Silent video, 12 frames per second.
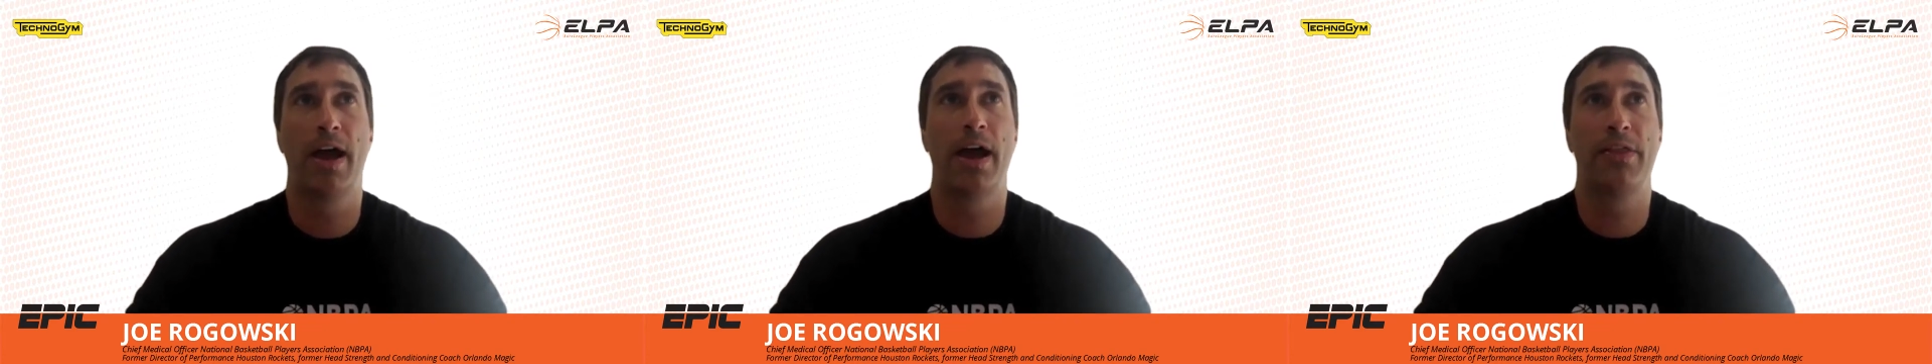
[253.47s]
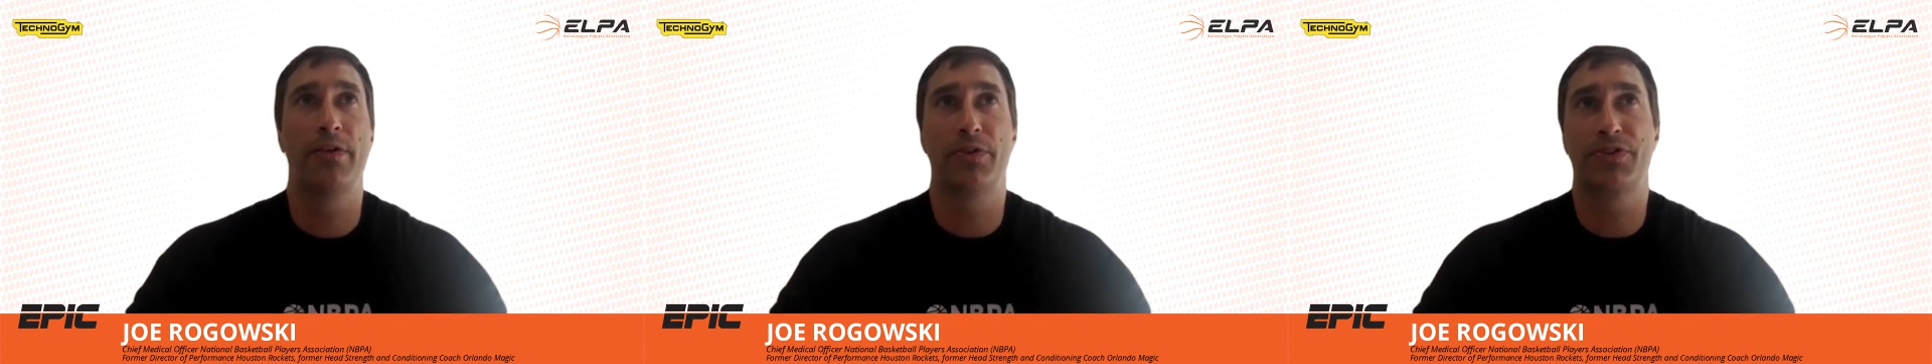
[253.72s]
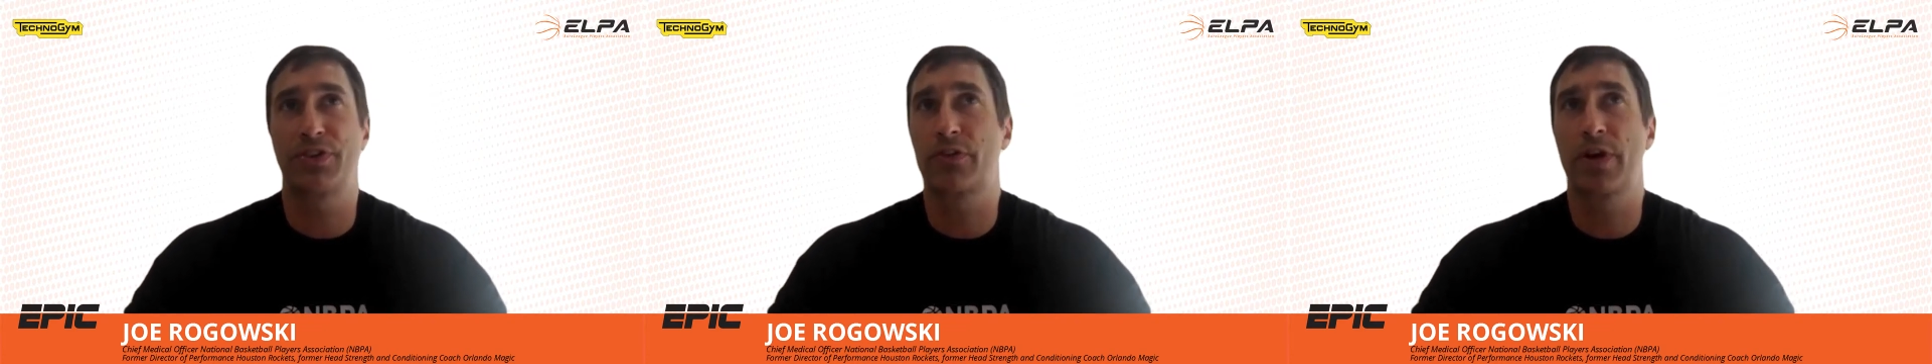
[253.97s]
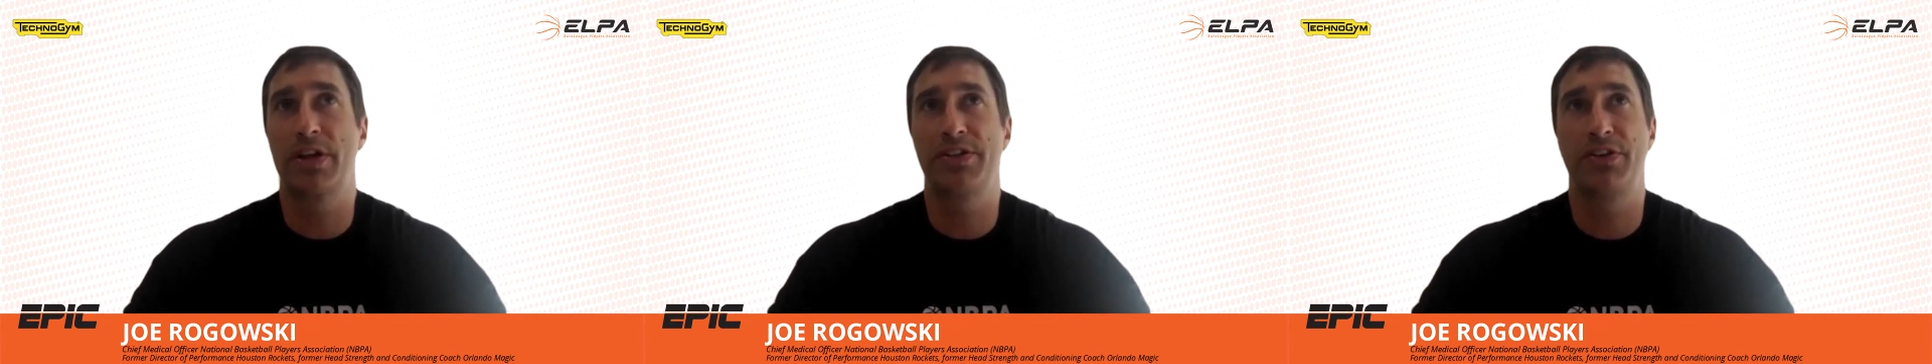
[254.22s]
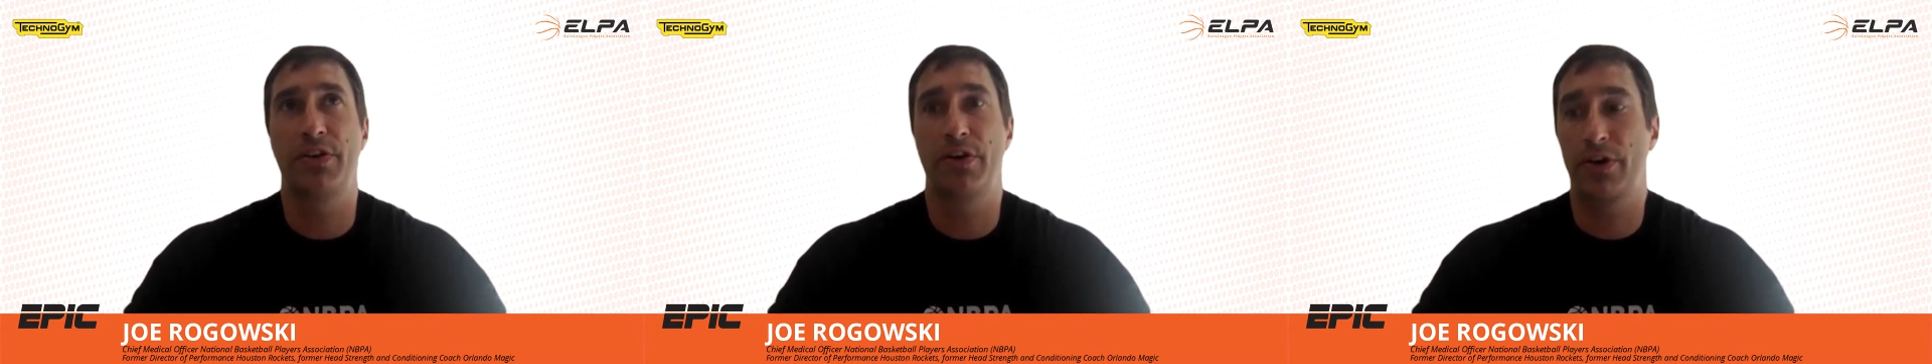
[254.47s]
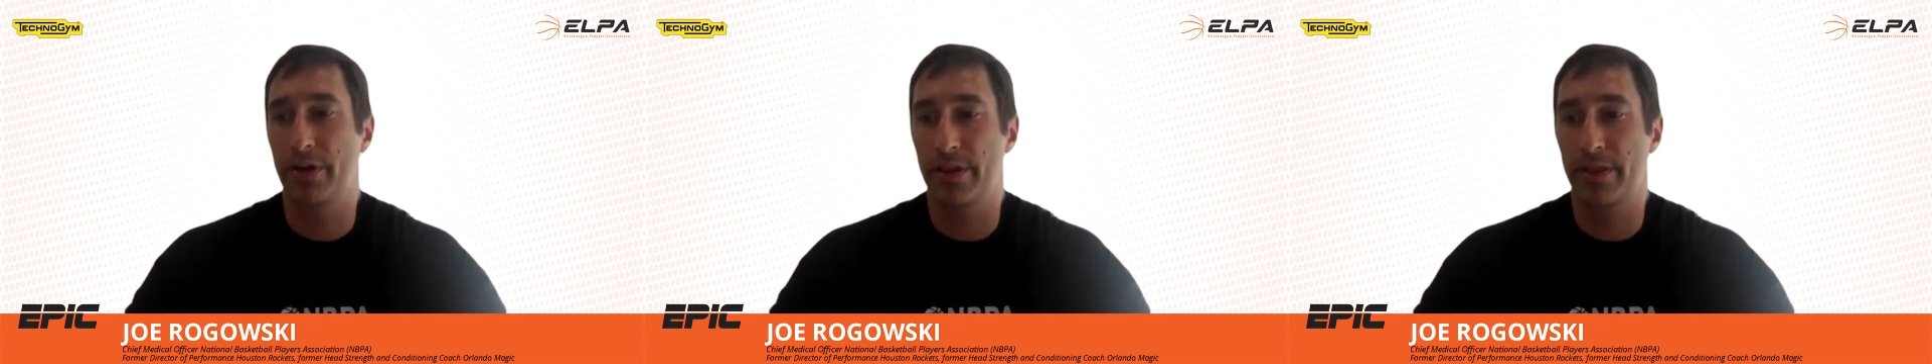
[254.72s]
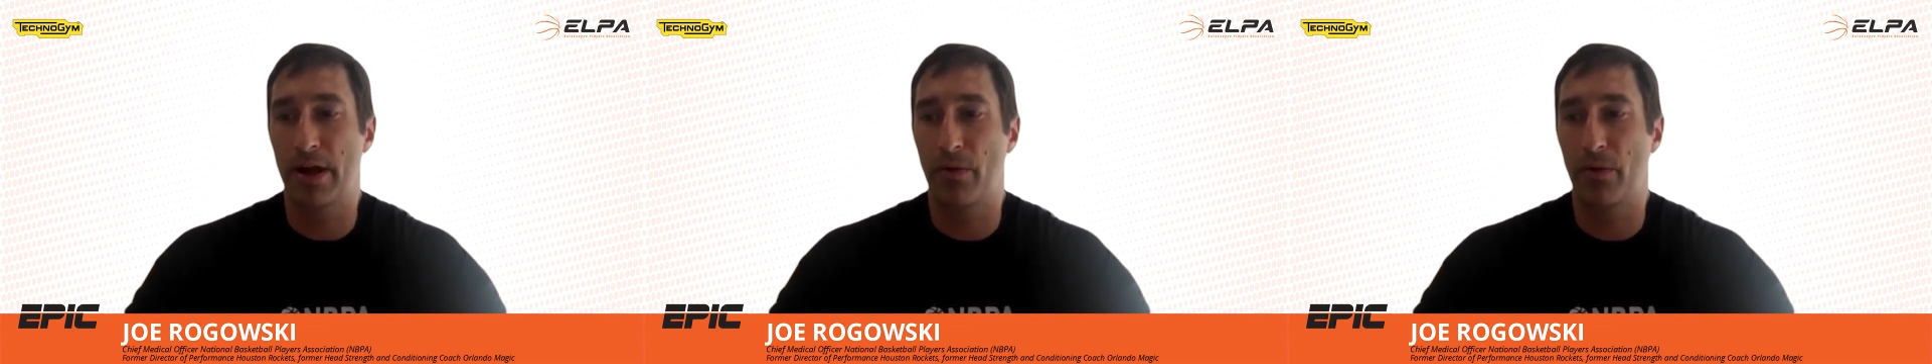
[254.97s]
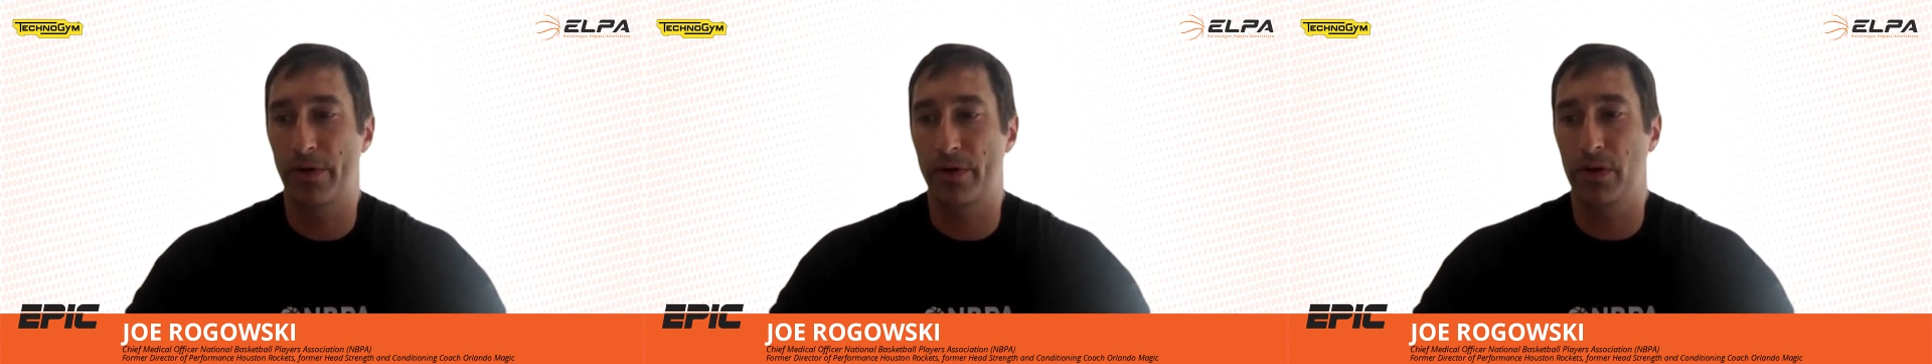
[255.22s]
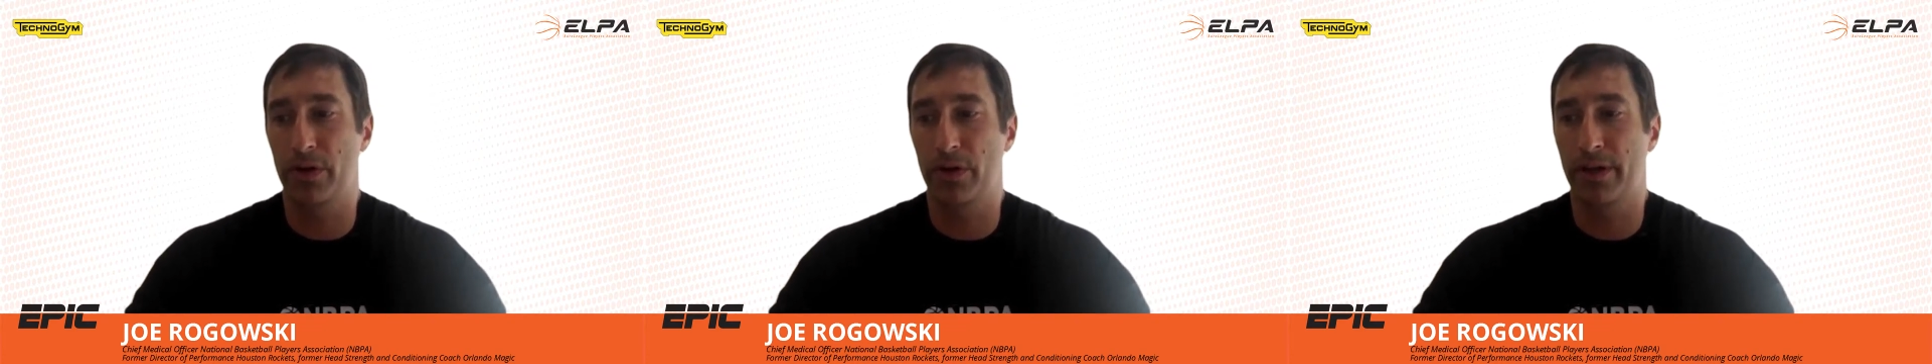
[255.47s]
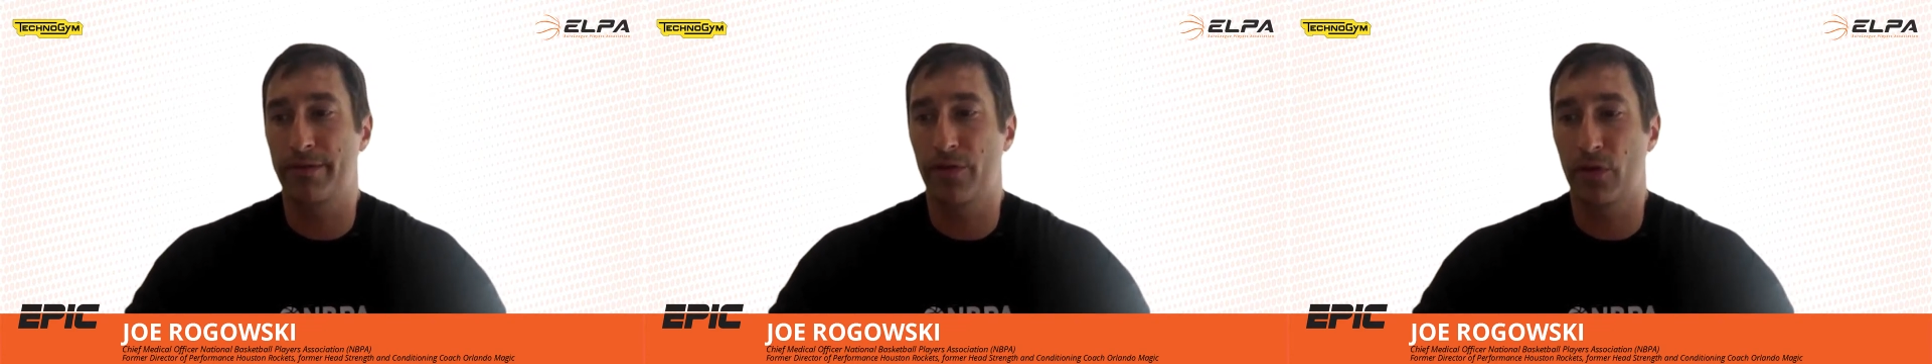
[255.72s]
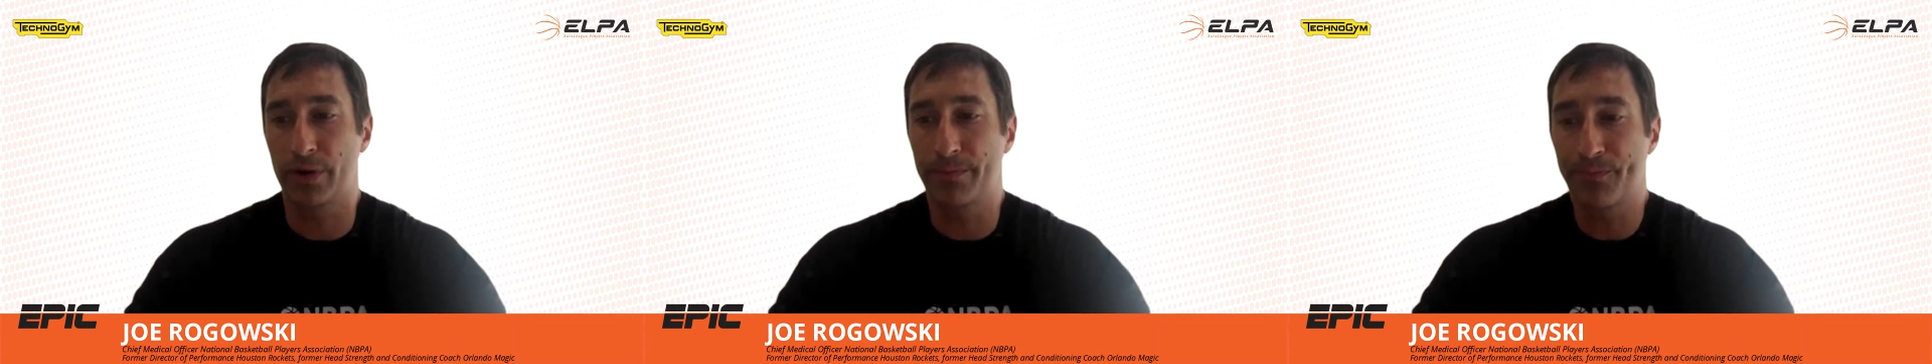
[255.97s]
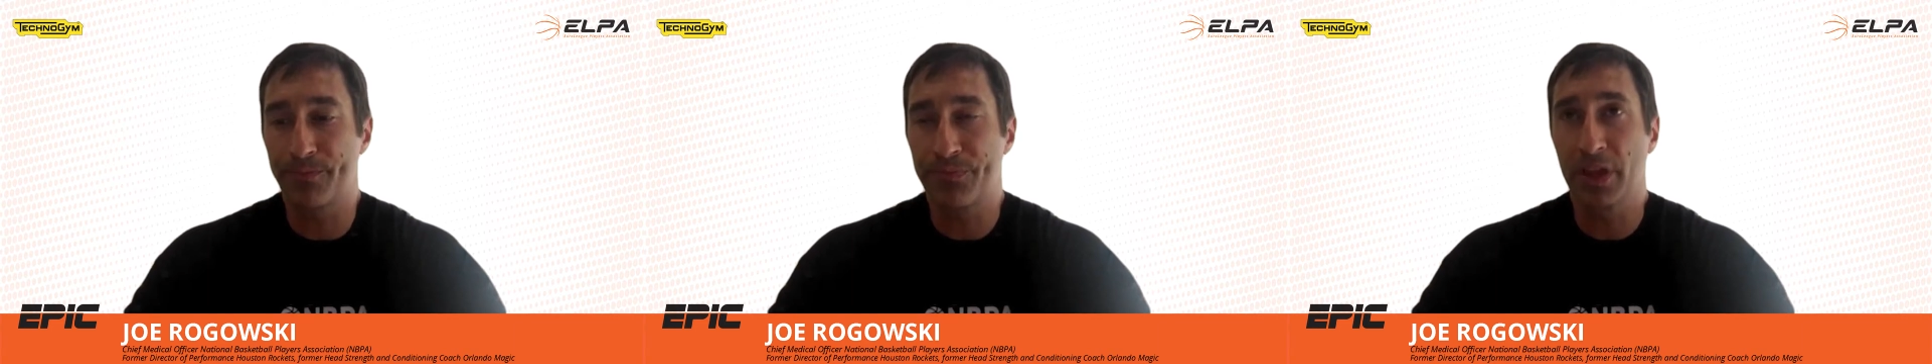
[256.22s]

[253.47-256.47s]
and there were certain criteria that we were looking for.